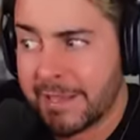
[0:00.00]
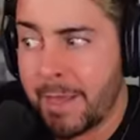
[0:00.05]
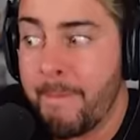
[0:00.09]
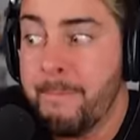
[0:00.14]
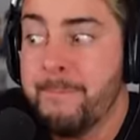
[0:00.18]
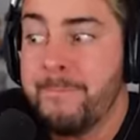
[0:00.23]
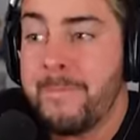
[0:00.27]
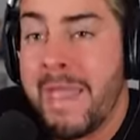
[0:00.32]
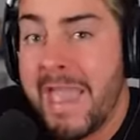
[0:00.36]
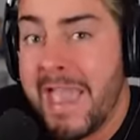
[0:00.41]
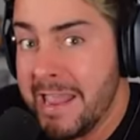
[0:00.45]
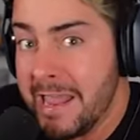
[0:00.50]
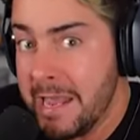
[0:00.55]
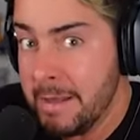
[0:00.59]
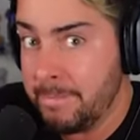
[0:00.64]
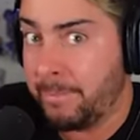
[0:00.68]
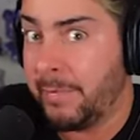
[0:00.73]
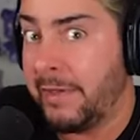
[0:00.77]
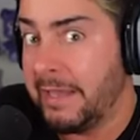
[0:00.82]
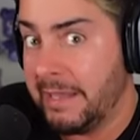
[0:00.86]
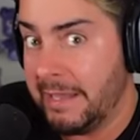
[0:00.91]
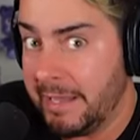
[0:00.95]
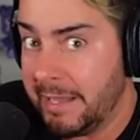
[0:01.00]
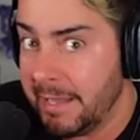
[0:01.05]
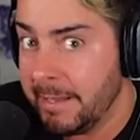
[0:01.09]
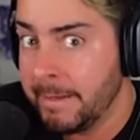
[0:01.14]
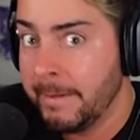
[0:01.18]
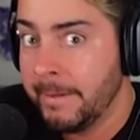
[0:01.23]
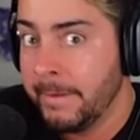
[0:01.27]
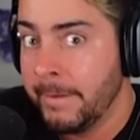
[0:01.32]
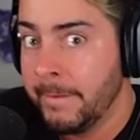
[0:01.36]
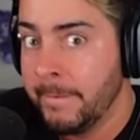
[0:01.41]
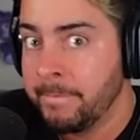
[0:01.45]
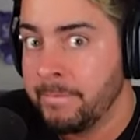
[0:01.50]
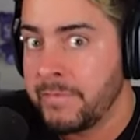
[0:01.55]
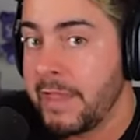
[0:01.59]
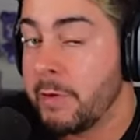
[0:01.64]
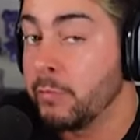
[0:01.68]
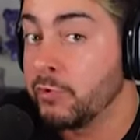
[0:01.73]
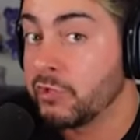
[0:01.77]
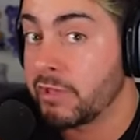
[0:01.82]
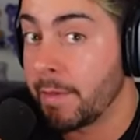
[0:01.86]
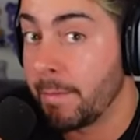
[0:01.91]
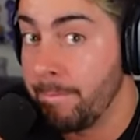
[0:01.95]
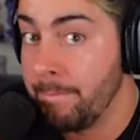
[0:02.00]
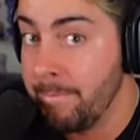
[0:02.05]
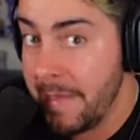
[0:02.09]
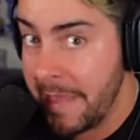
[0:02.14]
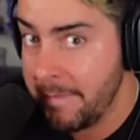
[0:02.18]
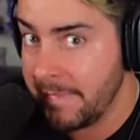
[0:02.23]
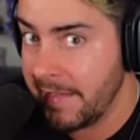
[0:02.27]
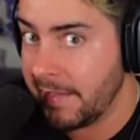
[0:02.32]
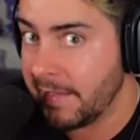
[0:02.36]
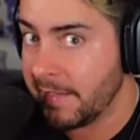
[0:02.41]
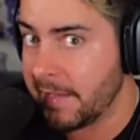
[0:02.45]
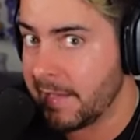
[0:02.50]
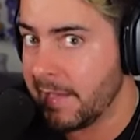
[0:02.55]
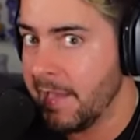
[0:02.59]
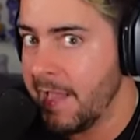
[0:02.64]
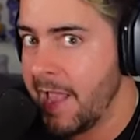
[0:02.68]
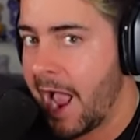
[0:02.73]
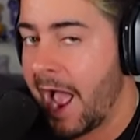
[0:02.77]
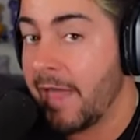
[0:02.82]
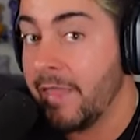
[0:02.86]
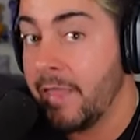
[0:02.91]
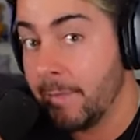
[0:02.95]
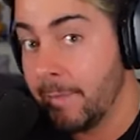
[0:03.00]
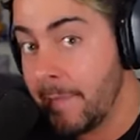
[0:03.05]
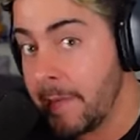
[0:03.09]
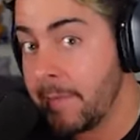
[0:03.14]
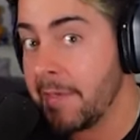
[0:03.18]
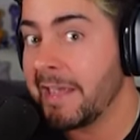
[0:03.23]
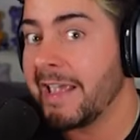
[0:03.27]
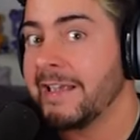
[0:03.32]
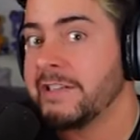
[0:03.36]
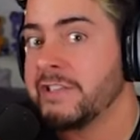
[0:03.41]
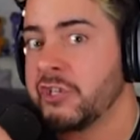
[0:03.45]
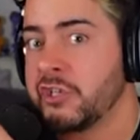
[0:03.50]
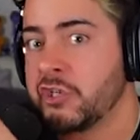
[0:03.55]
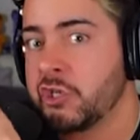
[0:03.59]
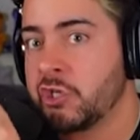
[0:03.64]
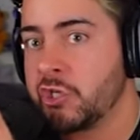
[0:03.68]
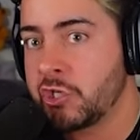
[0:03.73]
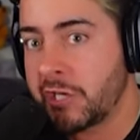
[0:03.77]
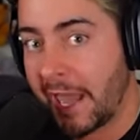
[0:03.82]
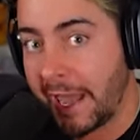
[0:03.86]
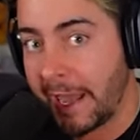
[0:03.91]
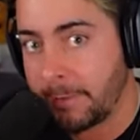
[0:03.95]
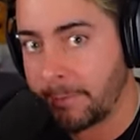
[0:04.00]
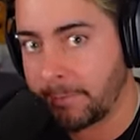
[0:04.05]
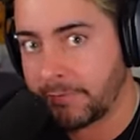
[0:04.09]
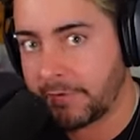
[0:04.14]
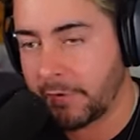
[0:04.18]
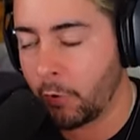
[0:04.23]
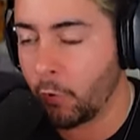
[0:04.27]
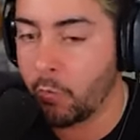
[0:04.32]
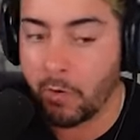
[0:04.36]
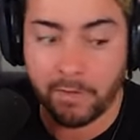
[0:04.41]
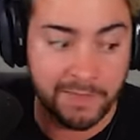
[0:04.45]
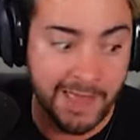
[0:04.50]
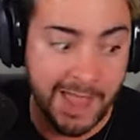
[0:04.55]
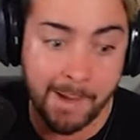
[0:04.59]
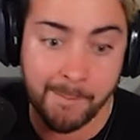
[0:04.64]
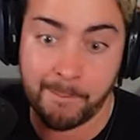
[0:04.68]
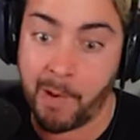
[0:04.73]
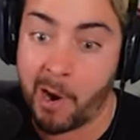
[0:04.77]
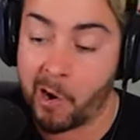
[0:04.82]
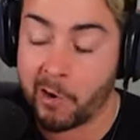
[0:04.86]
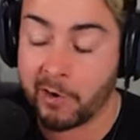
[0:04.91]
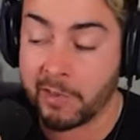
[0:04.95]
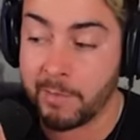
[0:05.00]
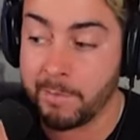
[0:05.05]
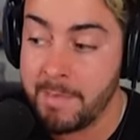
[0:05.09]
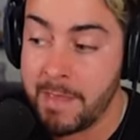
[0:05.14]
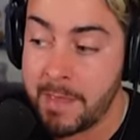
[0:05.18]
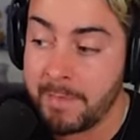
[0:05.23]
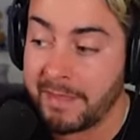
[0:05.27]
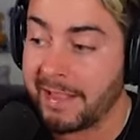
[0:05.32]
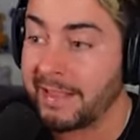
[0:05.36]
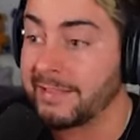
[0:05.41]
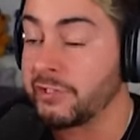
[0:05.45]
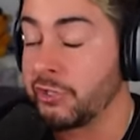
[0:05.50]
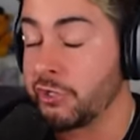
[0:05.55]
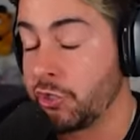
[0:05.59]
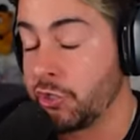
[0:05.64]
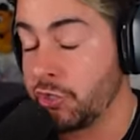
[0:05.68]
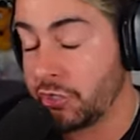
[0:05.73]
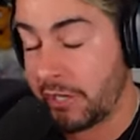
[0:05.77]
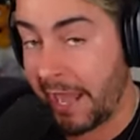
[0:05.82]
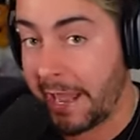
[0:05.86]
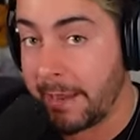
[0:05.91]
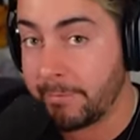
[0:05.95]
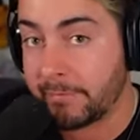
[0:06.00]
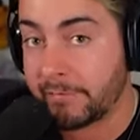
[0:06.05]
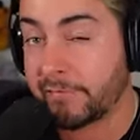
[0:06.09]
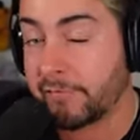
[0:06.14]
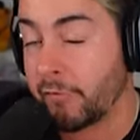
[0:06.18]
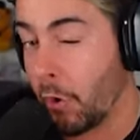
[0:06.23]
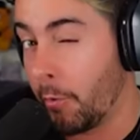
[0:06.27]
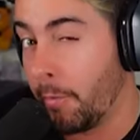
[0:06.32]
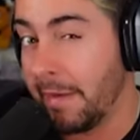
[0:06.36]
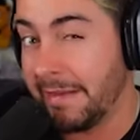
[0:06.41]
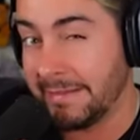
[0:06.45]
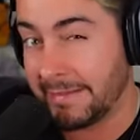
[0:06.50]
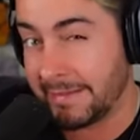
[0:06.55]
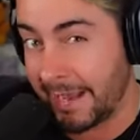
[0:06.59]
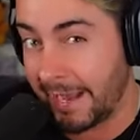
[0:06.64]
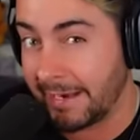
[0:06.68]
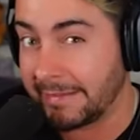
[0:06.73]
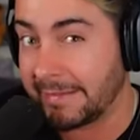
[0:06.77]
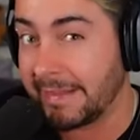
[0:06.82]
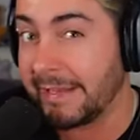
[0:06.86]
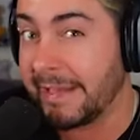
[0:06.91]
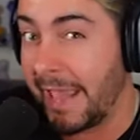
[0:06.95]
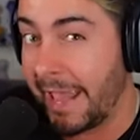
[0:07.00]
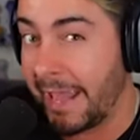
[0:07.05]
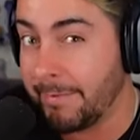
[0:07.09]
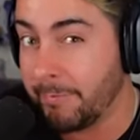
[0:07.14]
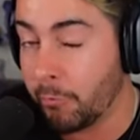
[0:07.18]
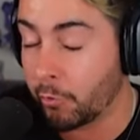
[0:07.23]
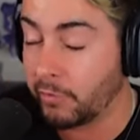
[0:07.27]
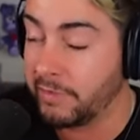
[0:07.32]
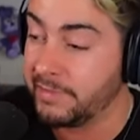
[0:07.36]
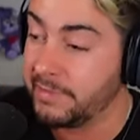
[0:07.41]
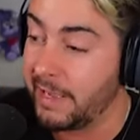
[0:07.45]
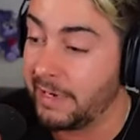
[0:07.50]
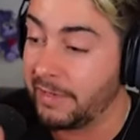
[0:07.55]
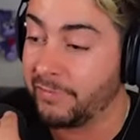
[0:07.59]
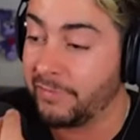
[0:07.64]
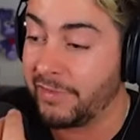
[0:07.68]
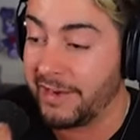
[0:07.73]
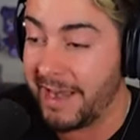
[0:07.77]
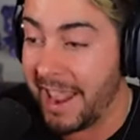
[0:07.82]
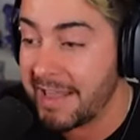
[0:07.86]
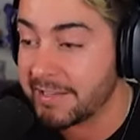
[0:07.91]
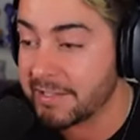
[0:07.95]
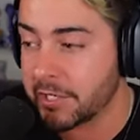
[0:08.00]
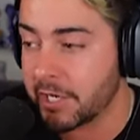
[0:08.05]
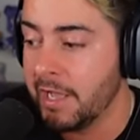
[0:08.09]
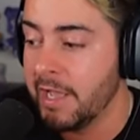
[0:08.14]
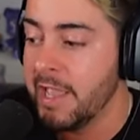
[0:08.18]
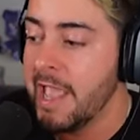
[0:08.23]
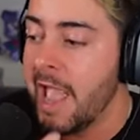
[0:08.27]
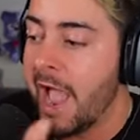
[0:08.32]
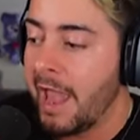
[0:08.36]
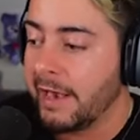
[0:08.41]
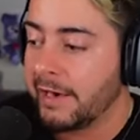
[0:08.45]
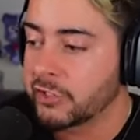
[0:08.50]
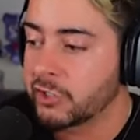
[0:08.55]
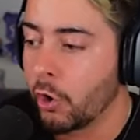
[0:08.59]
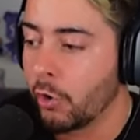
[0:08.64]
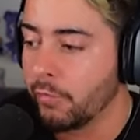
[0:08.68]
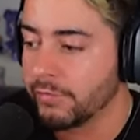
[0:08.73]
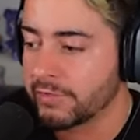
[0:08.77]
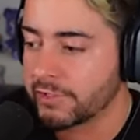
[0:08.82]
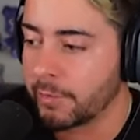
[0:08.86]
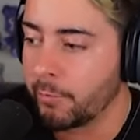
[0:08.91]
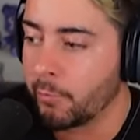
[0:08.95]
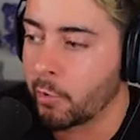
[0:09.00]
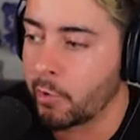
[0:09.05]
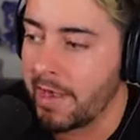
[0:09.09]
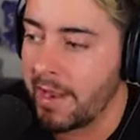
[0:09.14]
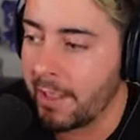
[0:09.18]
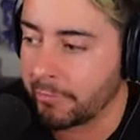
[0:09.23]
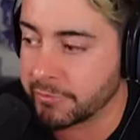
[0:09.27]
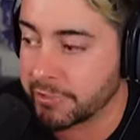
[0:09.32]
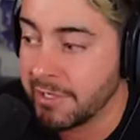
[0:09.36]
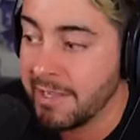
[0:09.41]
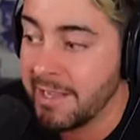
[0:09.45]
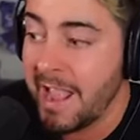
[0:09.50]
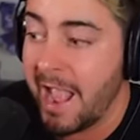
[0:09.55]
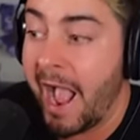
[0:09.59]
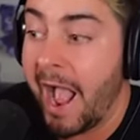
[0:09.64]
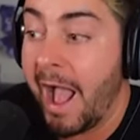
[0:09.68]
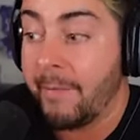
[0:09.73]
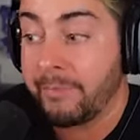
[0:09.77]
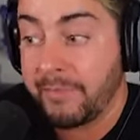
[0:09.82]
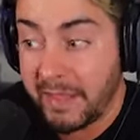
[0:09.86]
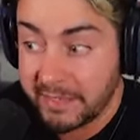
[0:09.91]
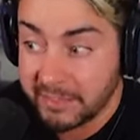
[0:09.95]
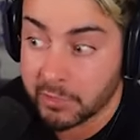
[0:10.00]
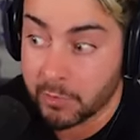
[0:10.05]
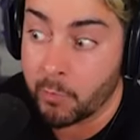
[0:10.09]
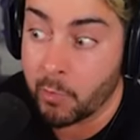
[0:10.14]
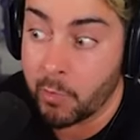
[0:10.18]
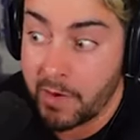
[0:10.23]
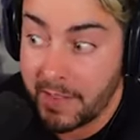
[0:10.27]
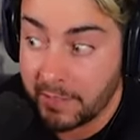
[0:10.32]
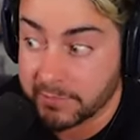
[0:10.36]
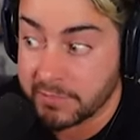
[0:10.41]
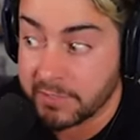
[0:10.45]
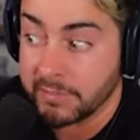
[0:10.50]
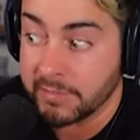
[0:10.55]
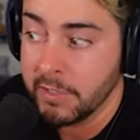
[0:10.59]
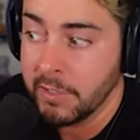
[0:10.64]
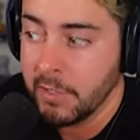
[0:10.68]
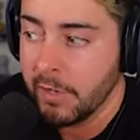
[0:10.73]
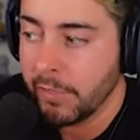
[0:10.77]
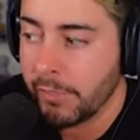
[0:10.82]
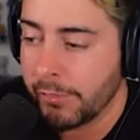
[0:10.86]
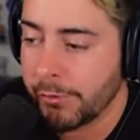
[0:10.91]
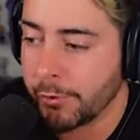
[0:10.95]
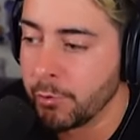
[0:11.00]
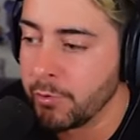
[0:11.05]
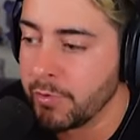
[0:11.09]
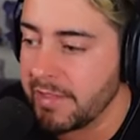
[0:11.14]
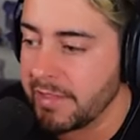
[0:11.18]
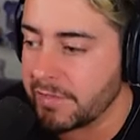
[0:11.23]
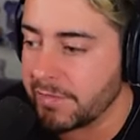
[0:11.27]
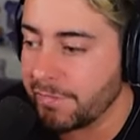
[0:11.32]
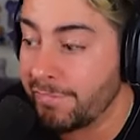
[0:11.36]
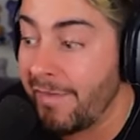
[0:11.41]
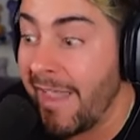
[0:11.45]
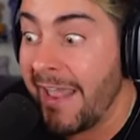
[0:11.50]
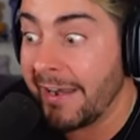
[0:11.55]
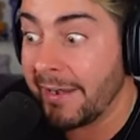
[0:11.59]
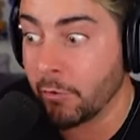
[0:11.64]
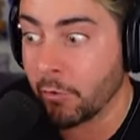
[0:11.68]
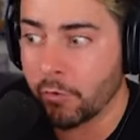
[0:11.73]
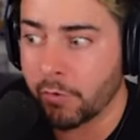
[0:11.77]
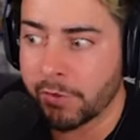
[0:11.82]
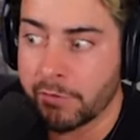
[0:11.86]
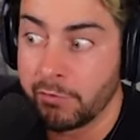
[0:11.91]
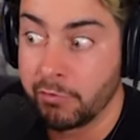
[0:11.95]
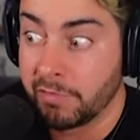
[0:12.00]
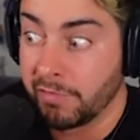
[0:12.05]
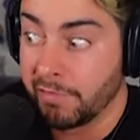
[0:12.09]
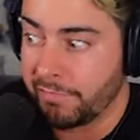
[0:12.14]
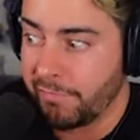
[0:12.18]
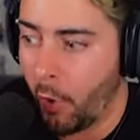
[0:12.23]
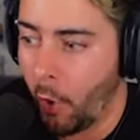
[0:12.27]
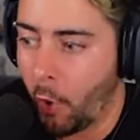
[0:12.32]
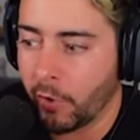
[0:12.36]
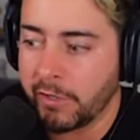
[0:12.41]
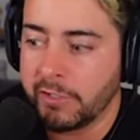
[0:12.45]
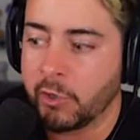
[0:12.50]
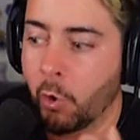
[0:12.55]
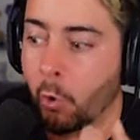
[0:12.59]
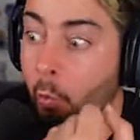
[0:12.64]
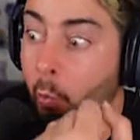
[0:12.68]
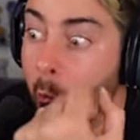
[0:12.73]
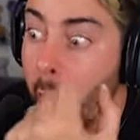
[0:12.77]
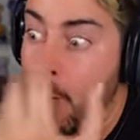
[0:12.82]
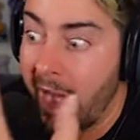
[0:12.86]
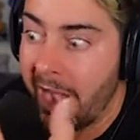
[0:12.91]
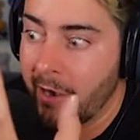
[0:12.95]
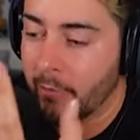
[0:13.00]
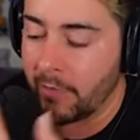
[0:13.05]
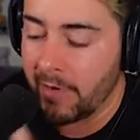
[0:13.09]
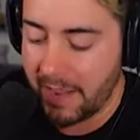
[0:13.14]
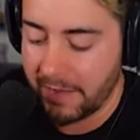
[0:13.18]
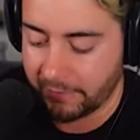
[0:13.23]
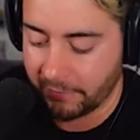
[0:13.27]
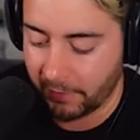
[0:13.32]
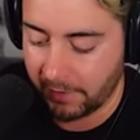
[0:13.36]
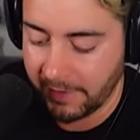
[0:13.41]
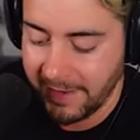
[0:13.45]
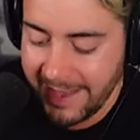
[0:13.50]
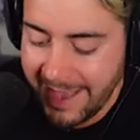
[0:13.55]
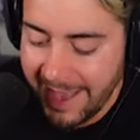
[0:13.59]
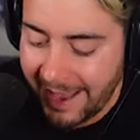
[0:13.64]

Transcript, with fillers: that maybe it was the Mimic, and the Mimic has escaped, or that part of the Mimic has escaped from inside the game or inside Vanessa and has gone somewhere else, and that somewhere else is through this vent or through the void or wherever.